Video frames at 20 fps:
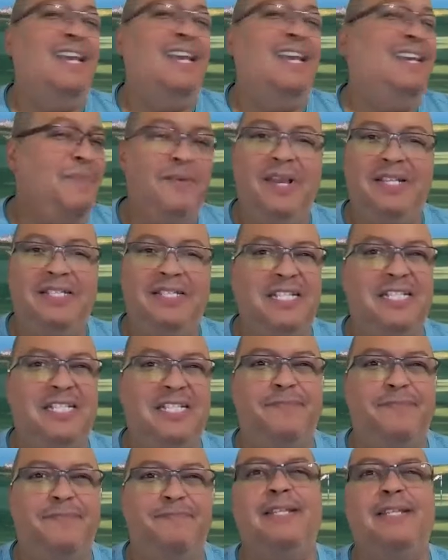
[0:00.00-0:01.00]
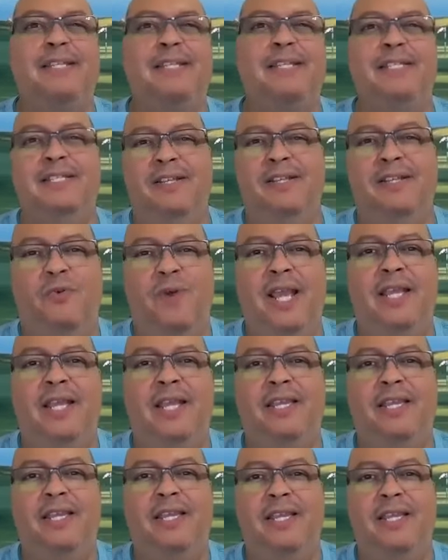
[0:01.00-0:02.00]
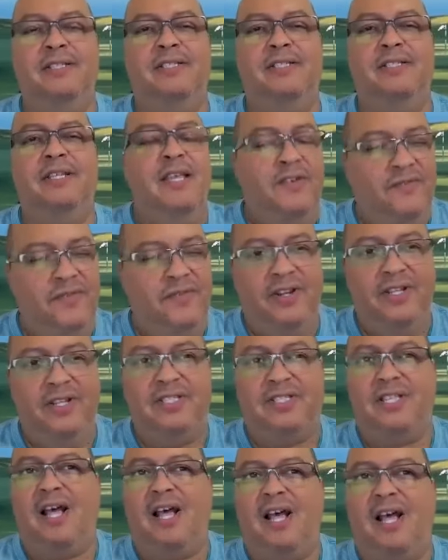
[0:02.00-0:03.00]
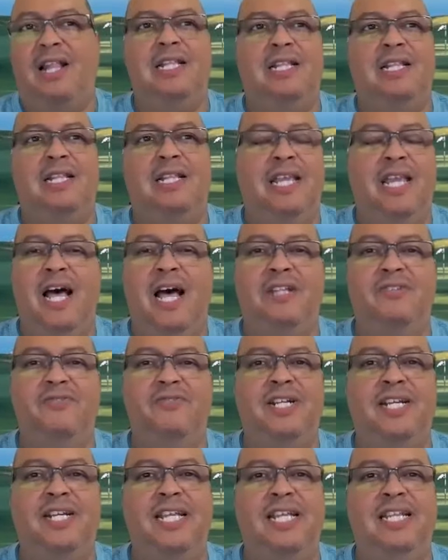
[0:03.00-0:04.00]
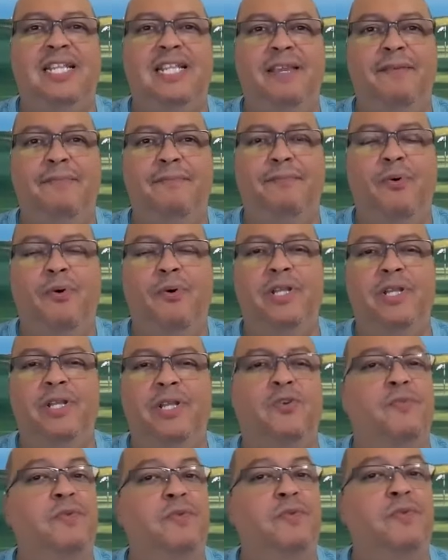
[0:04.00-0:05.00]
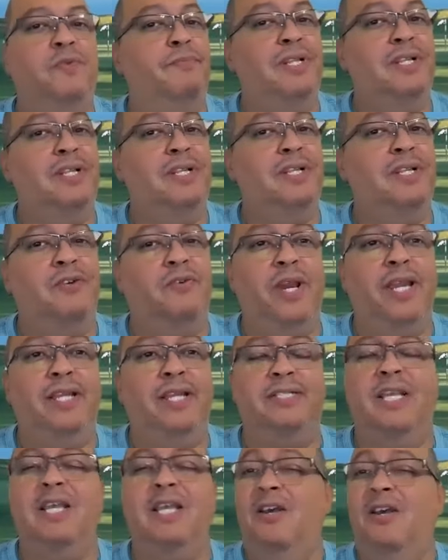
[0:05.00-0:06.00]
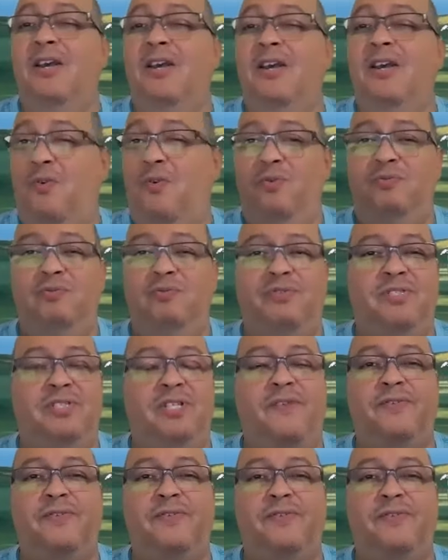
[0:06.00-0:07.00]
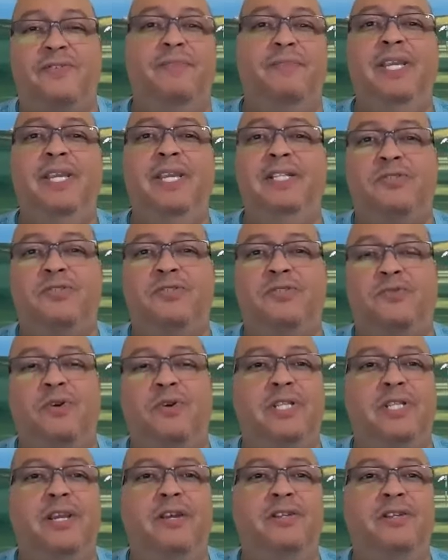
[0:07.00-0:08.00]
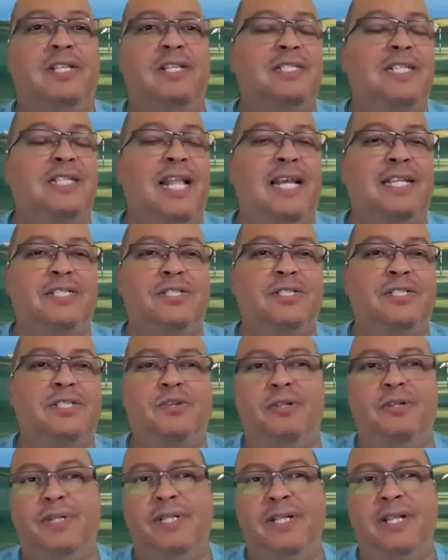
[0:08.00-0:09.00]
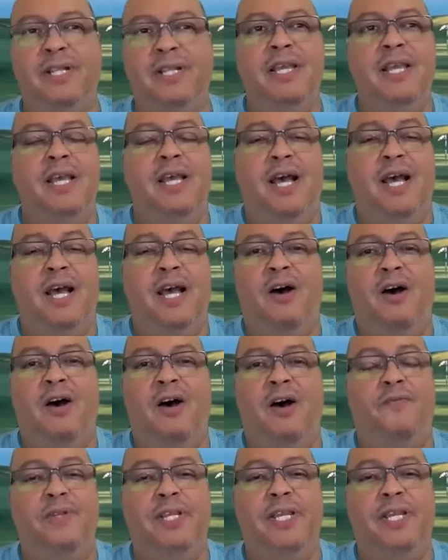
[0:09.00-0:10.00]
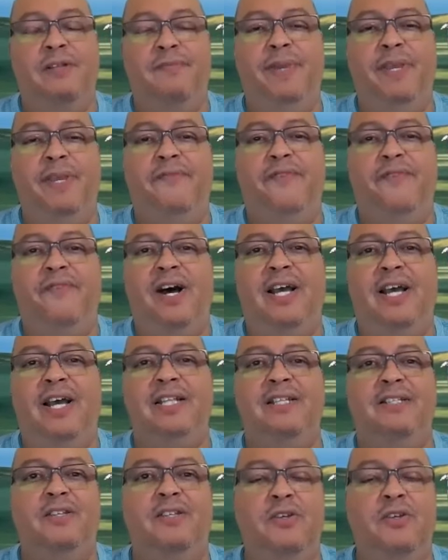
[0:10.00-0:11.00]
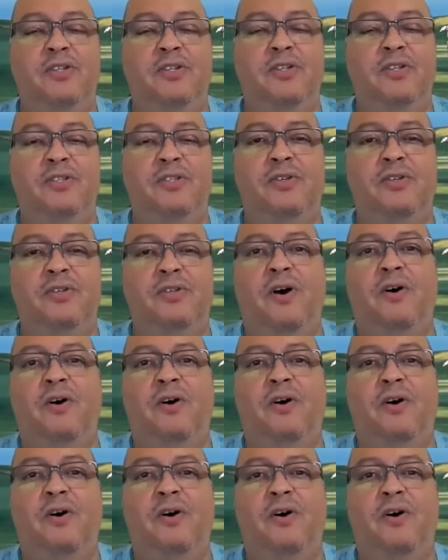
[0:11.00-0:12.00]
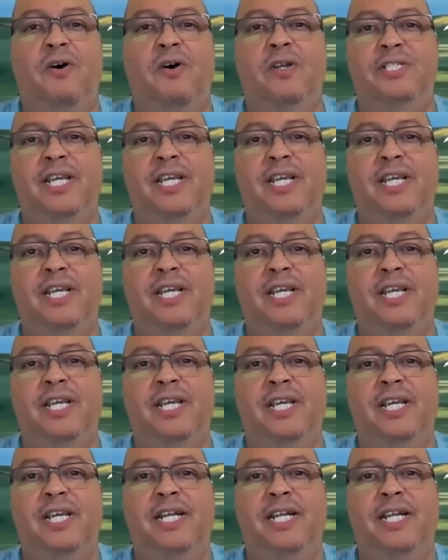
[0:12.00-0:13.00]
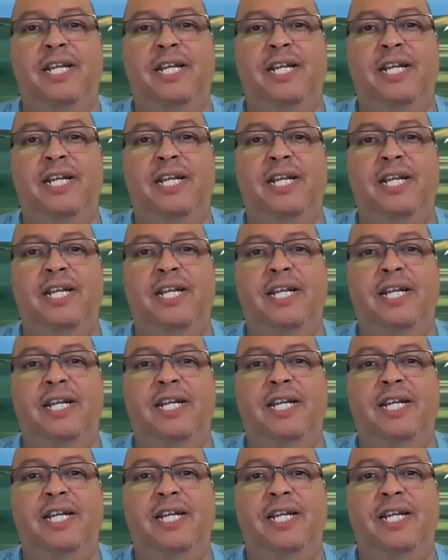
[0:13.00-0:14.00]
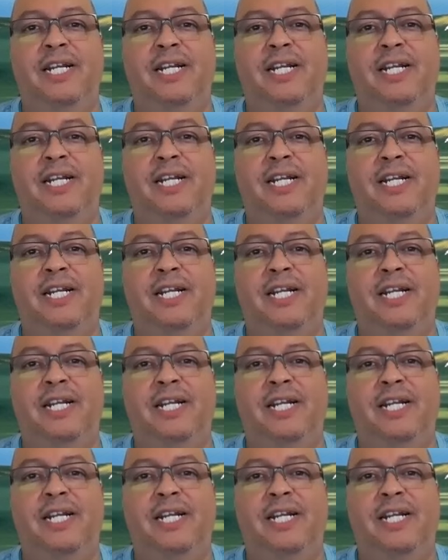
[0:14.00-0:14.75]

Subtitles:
maybe as expected, the rankings very solidly, 118 points over Brendan Grace, who suffered some heat stroke there in this last tournament. Hopefully he'll be fine and good to go in Jeddah. He's 79 points.